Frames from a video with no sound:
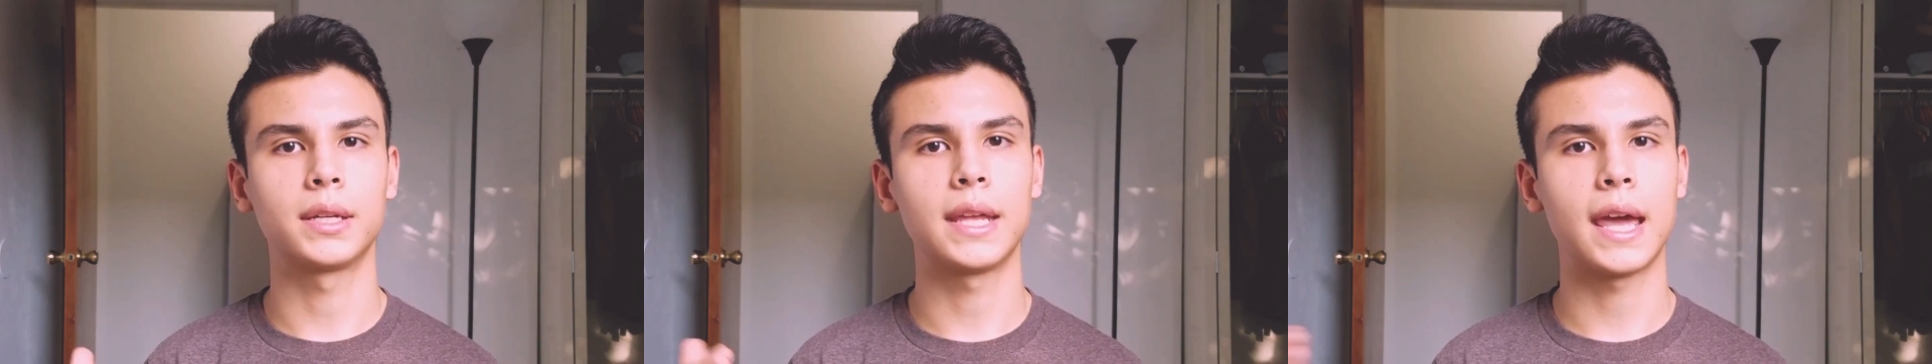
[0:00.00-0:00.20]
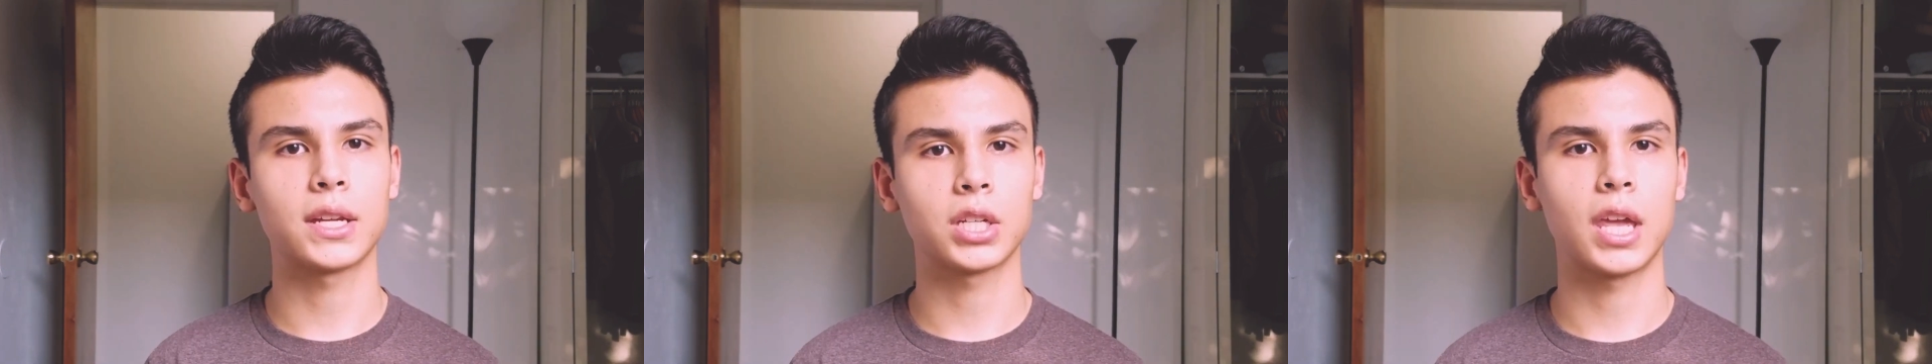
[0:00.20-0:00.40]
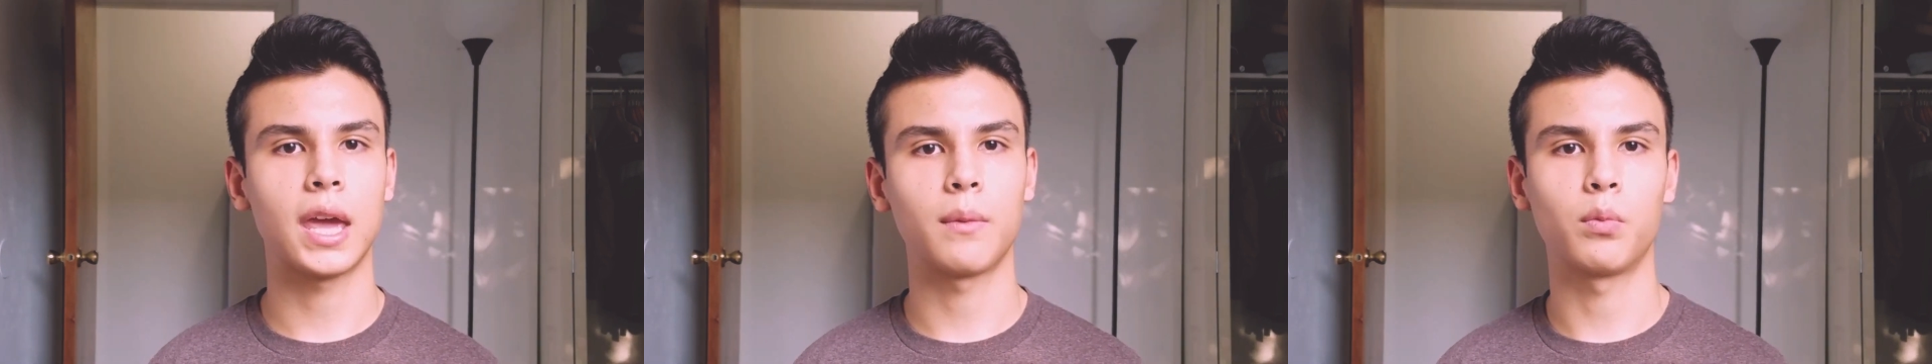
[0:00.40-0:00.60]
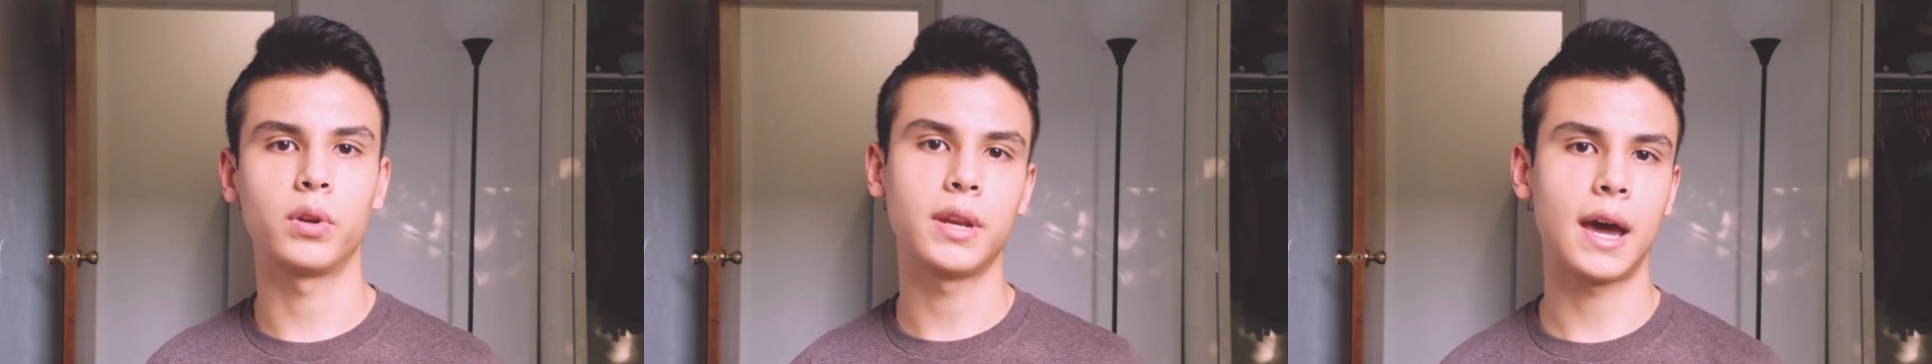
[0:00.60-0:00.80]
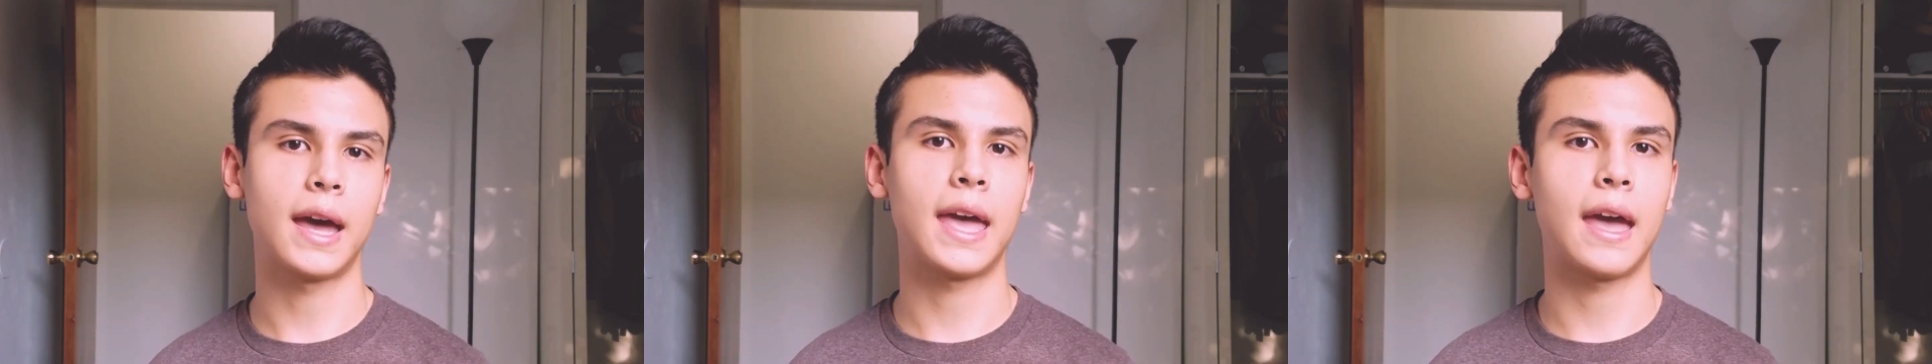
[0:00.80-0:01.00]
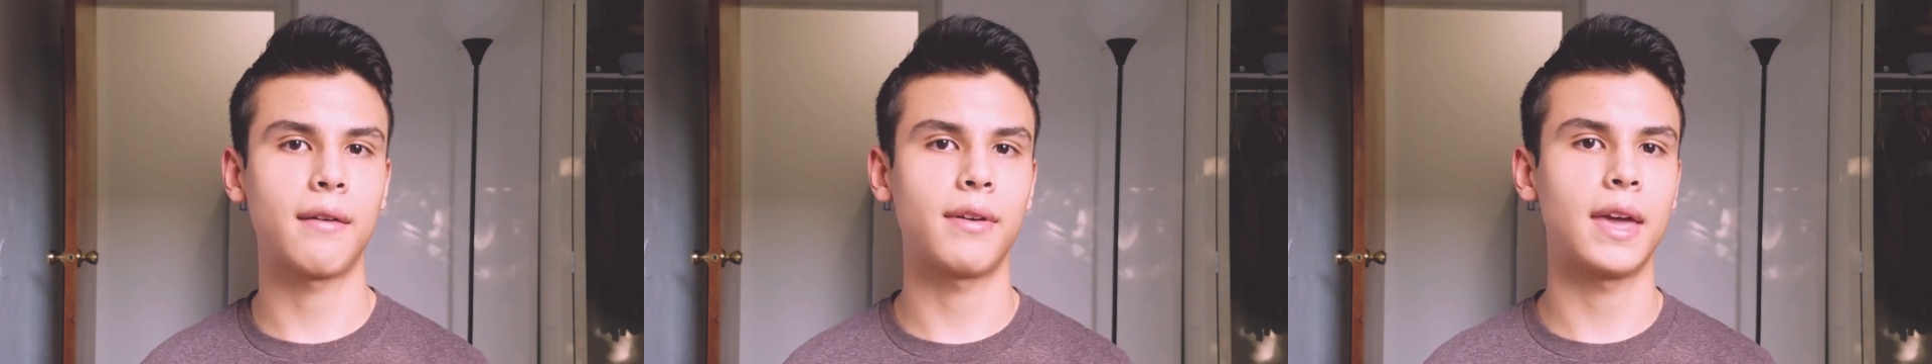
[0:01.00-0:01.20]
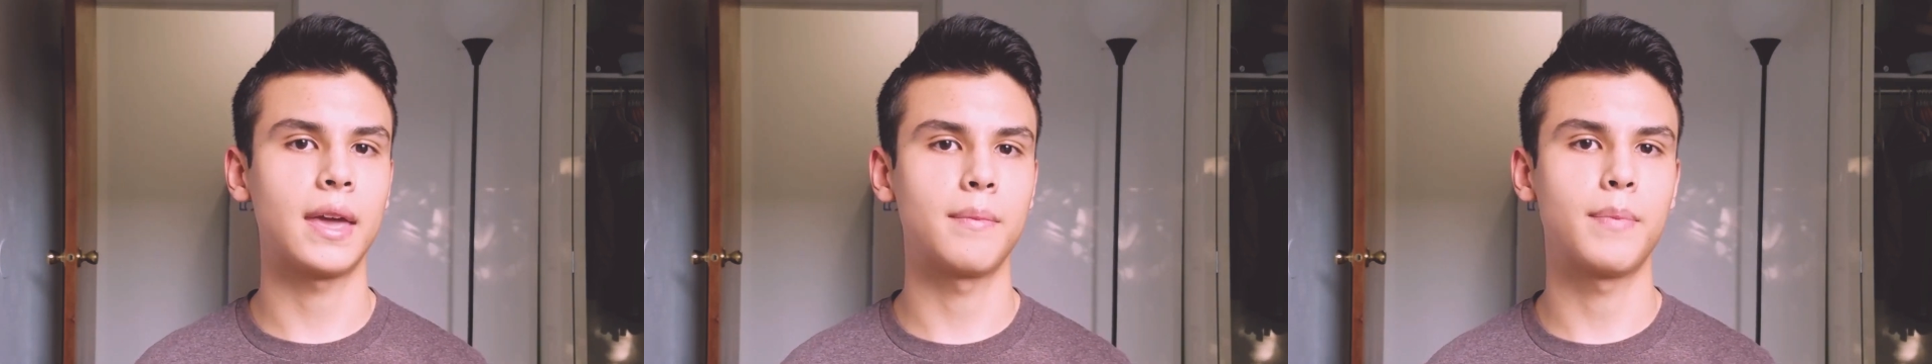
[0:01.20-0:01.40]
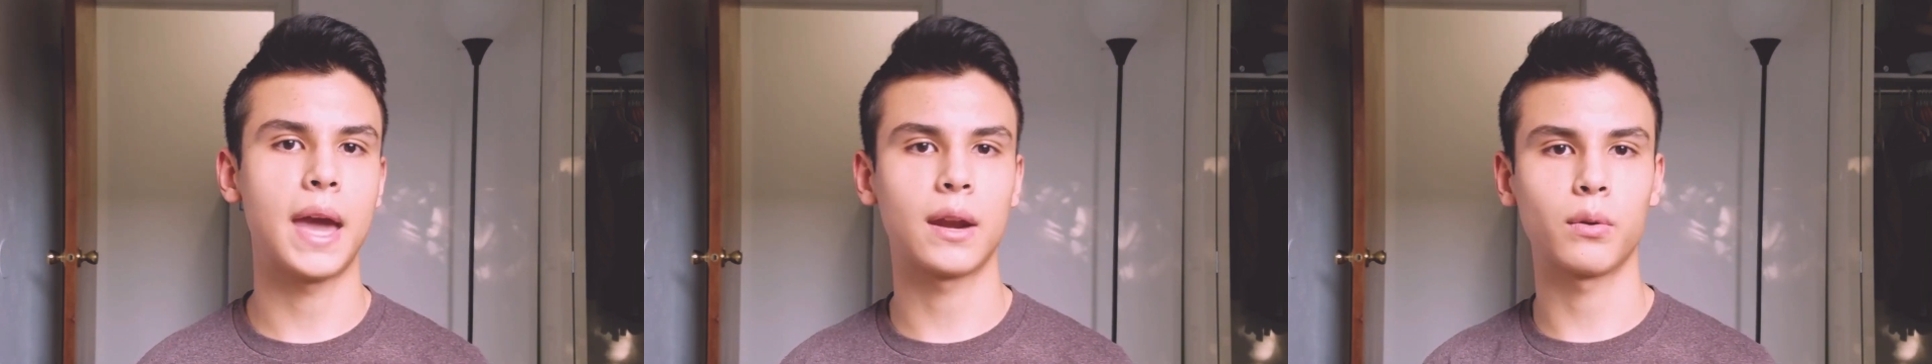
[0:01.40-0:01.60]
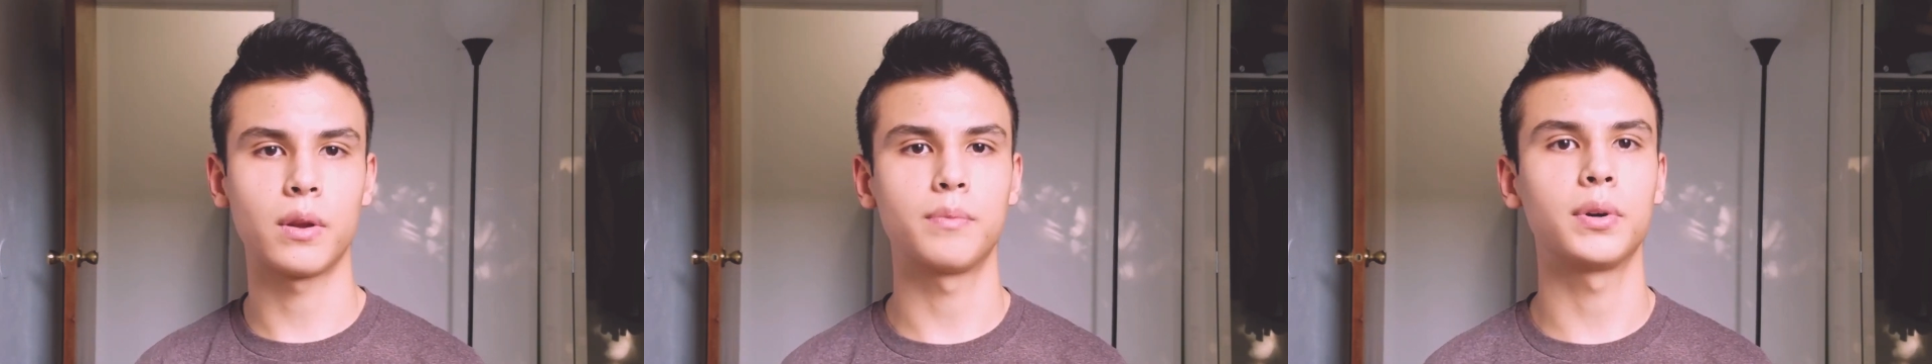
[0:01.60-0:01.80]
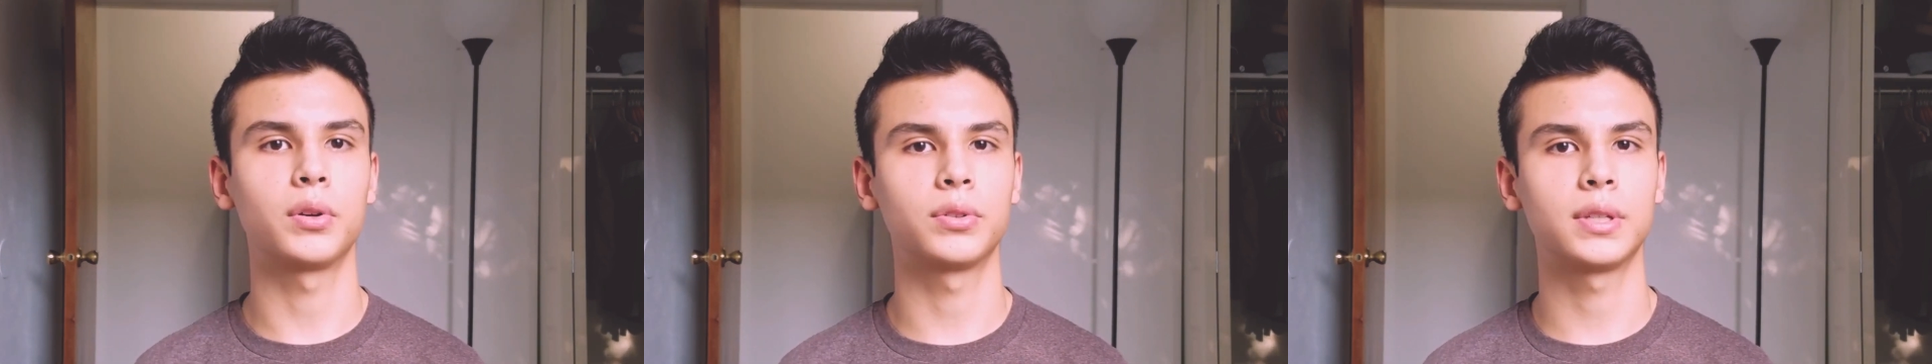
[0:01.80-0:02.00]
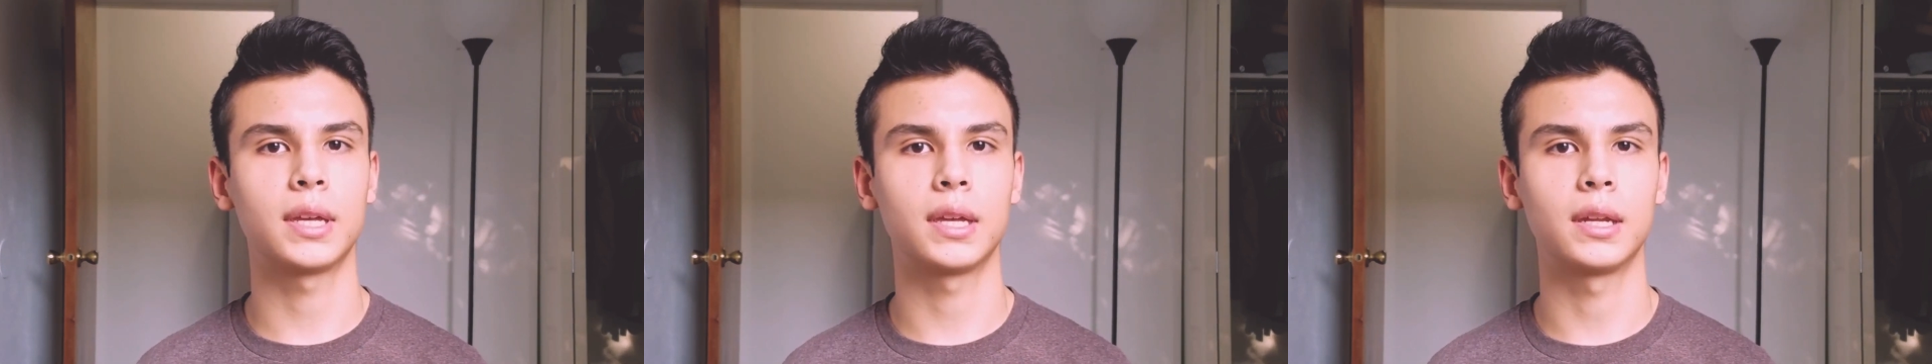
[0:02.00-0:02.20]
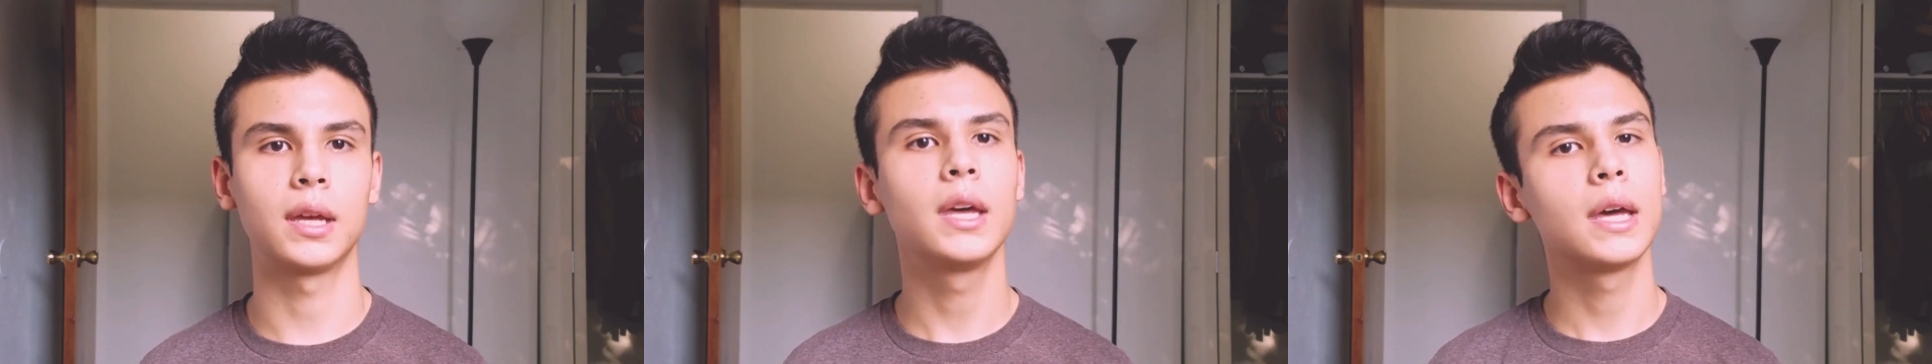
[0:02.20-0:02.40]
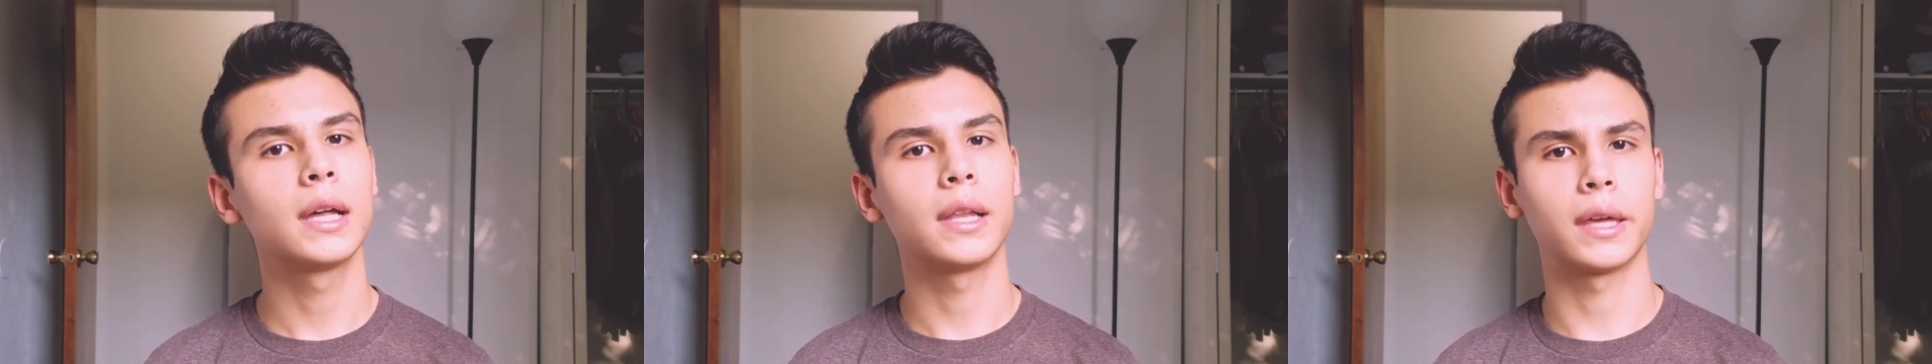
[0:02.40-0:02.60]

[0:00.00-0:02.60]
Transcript: A dash cam would not have a battery built in,